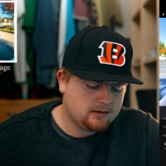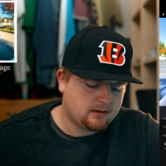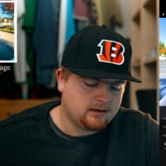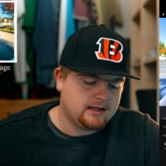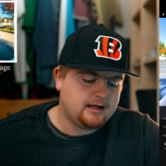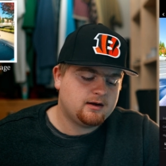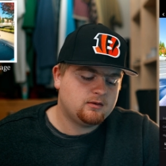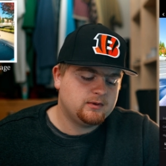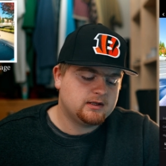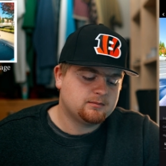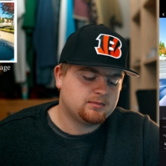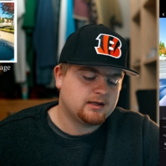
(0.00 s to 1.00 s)
Right now
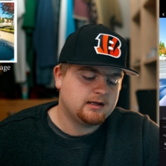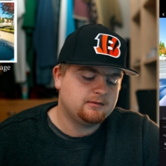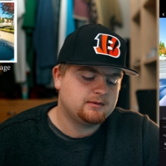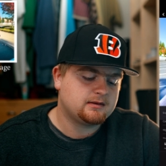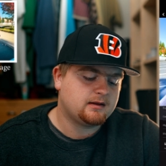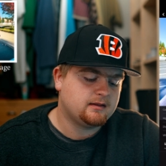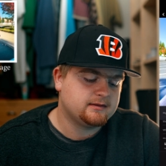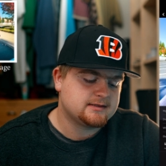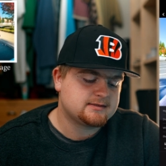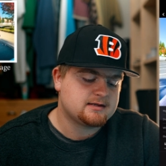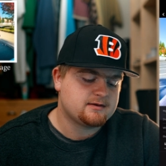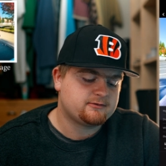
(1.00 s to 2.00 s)
we can play with all
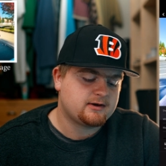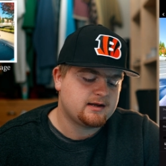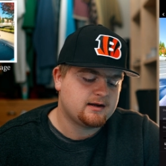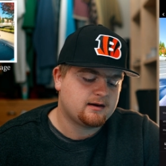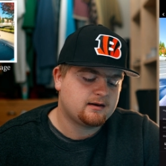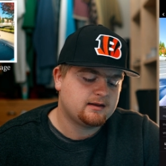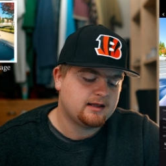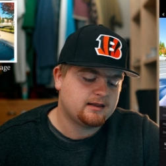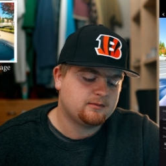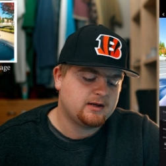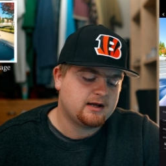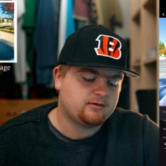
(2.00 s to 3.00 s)
this stuff right here, now
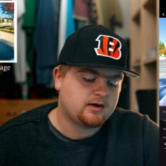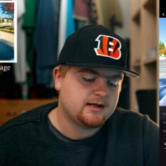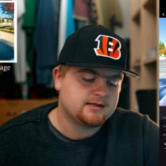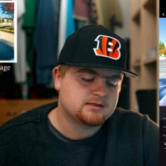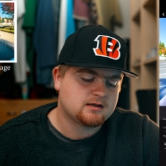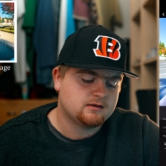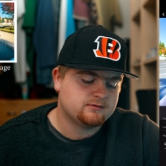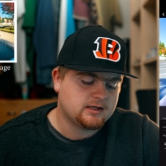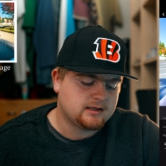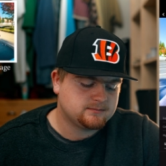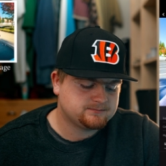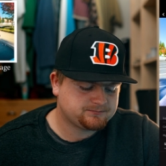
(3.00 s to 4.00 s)
that we have our S-curve
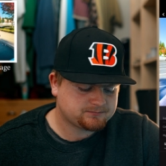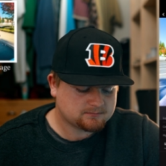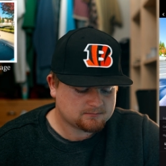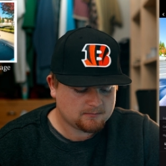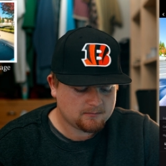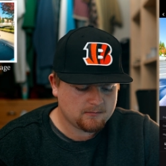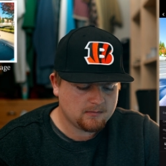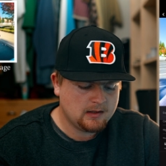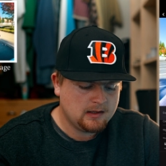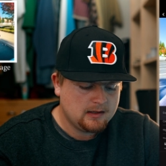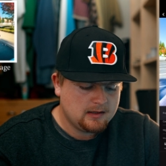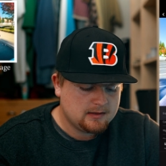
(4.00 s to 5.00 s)
done.
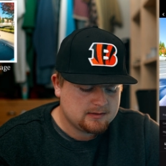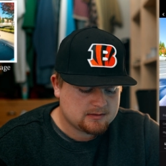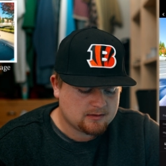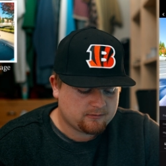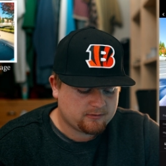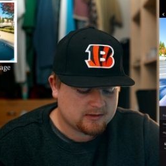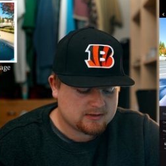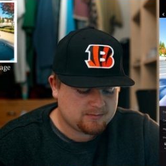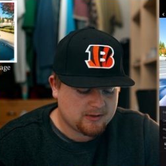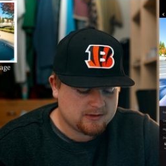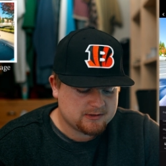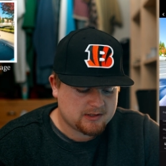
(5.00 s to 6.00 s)
So for
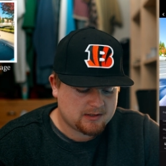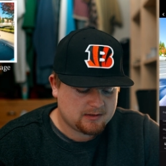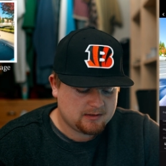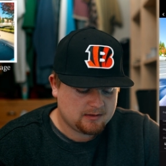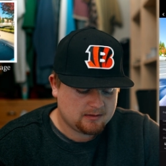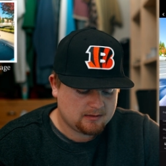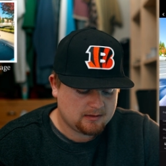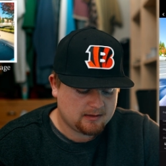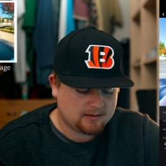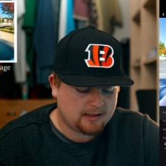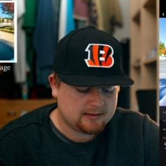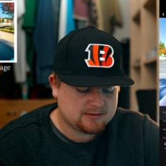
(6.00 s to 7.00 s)
exposure,
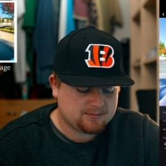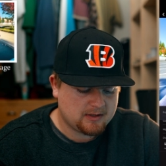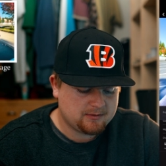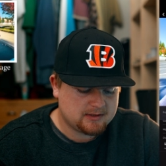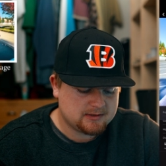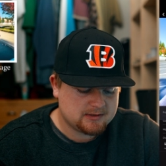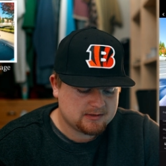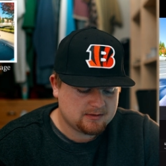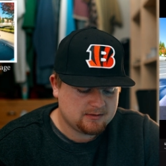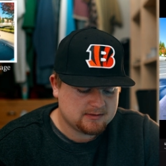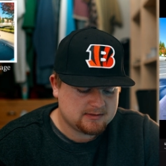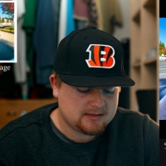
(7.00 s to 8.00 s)
uh, I'll just play with it just
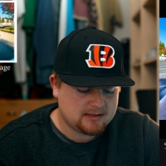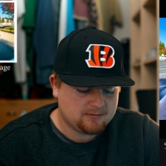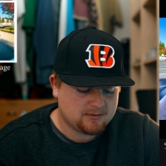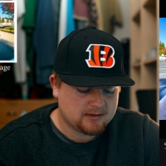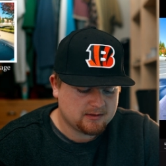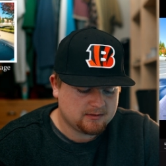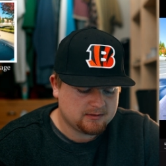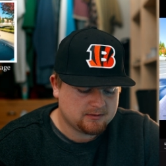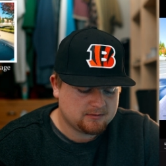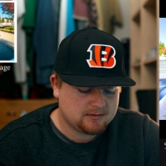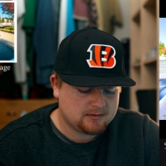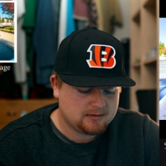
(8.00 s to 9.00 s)
so you can see what it'll do.